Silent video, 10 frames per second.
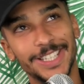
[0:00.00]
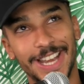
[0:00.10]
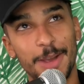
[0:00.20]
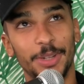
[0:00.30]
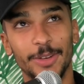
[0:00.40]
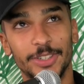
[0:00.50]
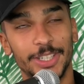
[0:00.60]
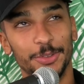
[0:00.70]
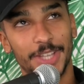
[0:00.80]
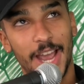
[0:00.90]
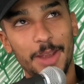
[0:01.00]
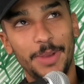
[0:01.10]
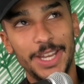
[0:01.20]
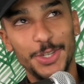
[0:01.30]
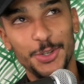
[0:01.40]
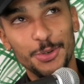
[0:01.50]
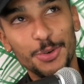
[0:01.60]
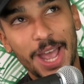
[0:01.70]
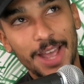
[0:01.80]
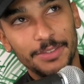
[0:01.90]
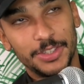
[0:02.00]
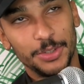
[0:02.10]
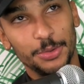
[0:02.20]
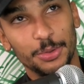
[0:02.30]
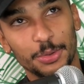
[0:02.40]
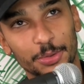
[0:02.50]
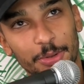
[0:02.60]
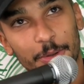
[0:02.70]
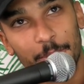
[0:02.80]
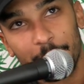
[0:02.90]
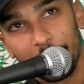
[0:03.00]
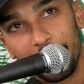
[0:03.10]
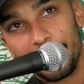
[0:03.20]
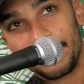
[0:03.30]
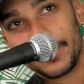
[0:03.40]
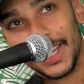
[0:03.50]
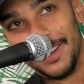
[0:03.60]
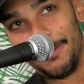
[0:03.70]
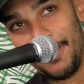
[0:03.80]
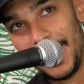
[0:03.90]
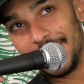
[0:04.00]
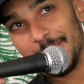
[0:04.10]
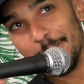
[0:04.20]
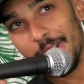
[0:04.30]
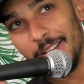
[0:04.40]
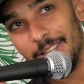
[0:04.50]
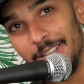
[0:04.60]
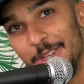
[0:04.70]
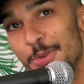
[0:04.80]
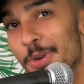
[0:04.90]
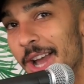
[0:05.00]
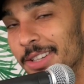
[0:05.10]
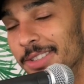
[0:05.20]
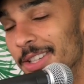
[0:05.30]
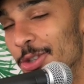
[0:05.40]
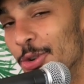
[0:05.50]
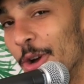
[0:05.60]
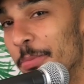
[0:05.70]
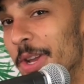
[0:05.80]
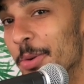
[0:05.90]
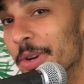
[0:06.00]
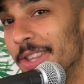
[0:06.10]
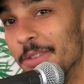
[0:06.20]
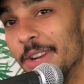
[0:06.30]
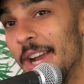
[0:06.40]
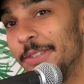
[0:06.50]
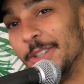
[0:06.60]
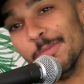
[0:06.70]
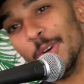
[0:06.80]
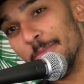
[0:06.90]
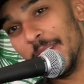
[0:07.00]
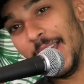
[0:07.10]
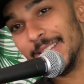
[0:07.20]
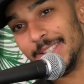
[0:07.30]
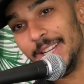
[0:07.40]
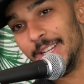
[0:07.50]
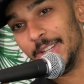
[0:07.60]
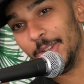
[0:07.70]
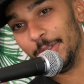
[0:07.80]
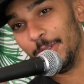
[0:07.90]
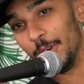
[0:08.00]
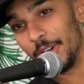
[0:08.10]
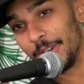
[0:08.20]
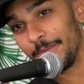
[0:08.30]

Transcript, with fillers: and gamble every single time, and you have to find somebody that you actually enjoy being with even after you're both butt ass naked on the floor.